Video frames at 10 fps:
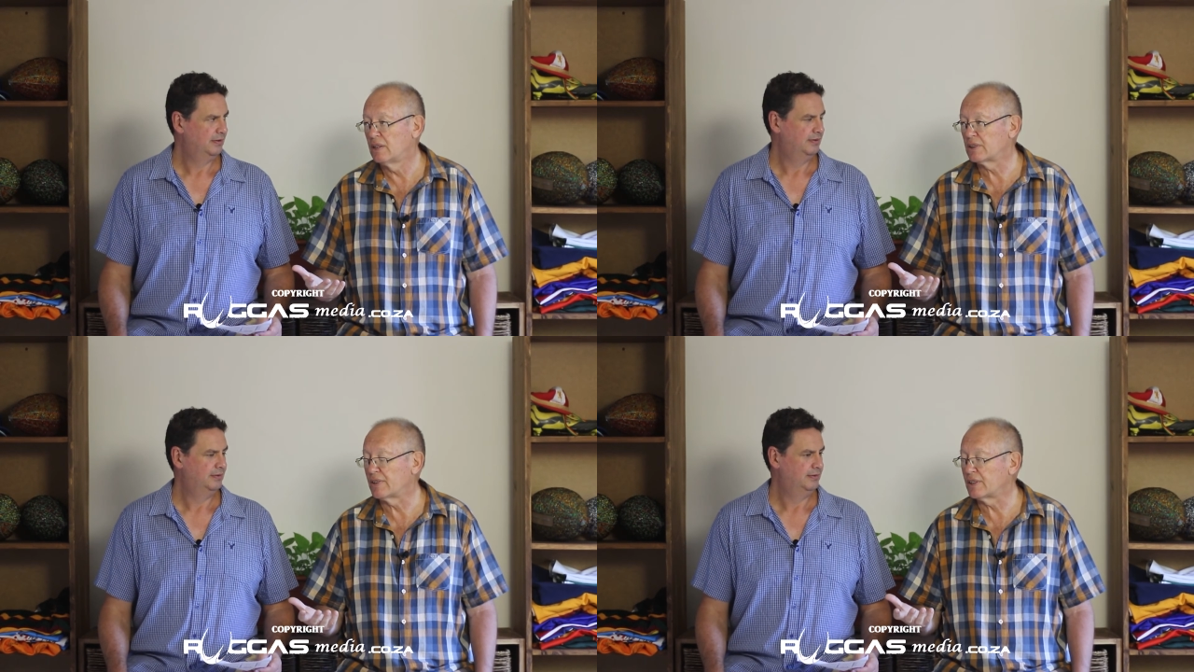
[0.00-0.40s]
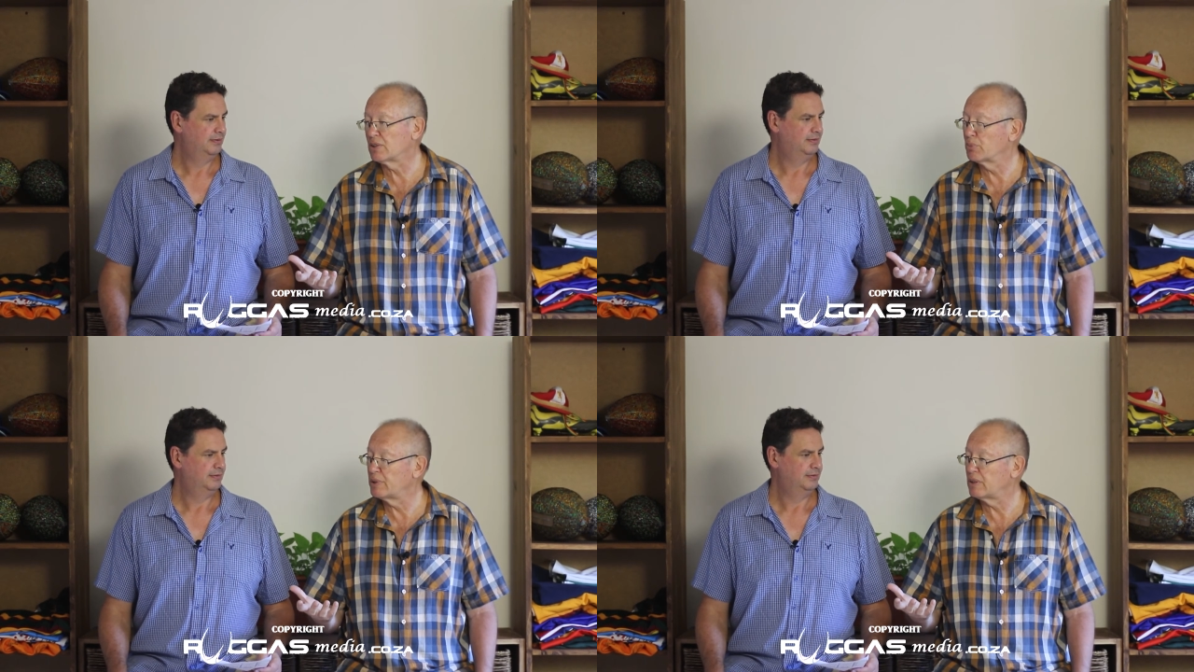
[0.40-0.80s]
Speaker 1: So
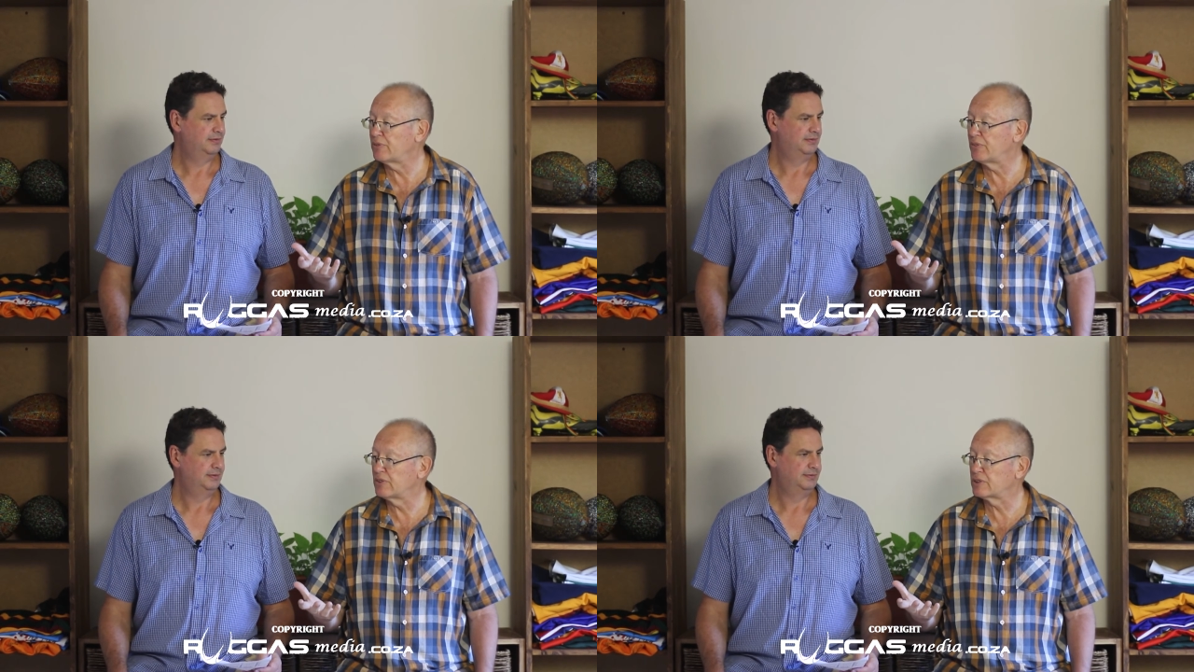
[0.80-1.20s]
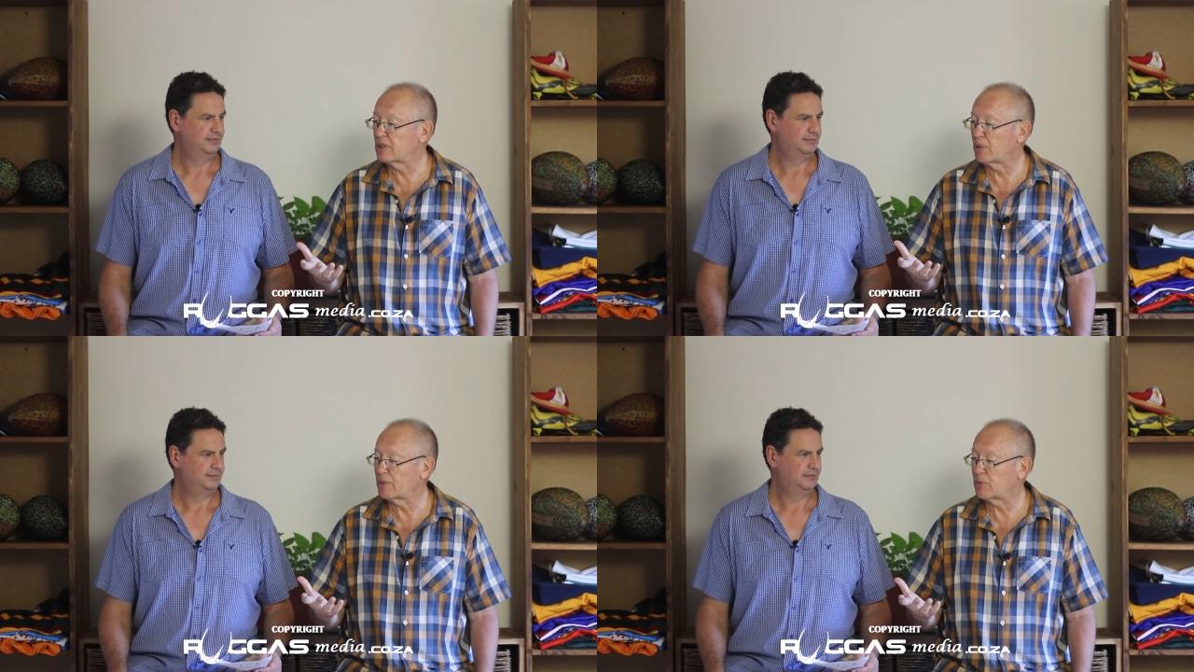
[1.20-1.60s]
this will be the
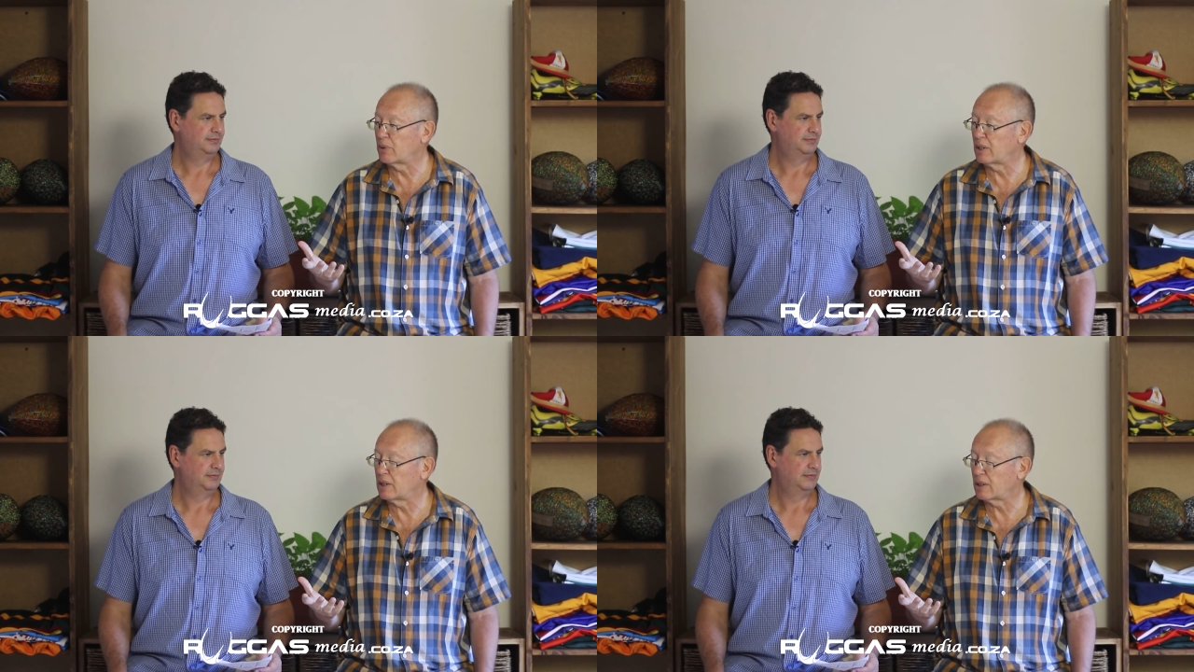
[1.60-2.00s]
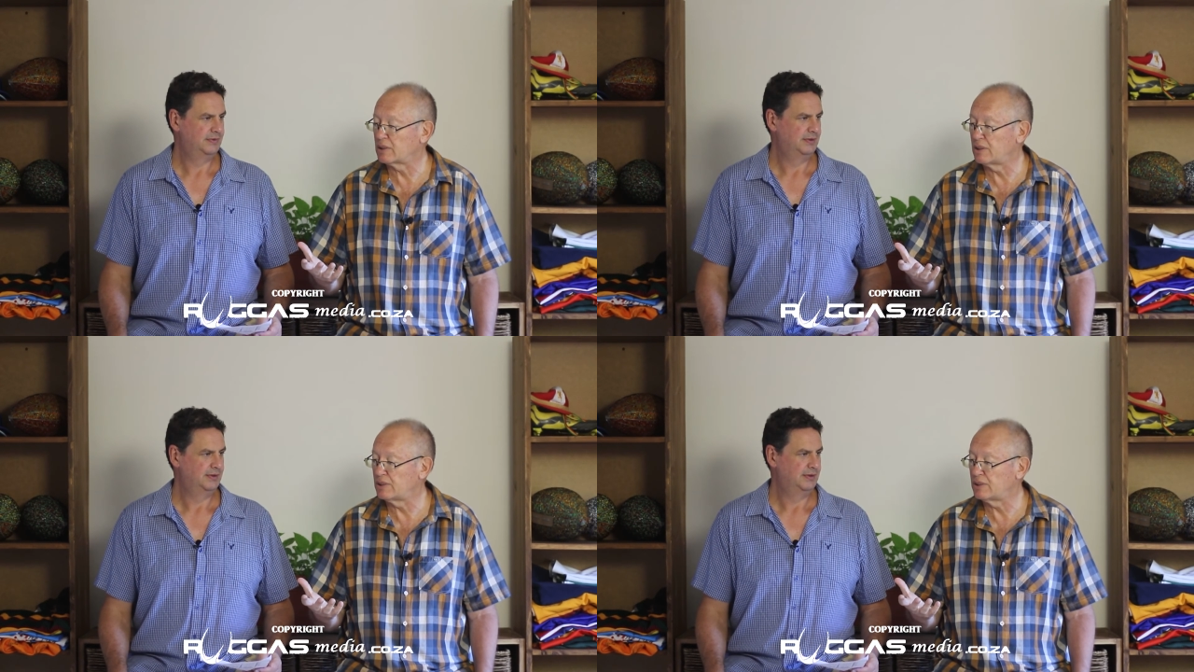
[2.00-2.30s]
first time that we can actually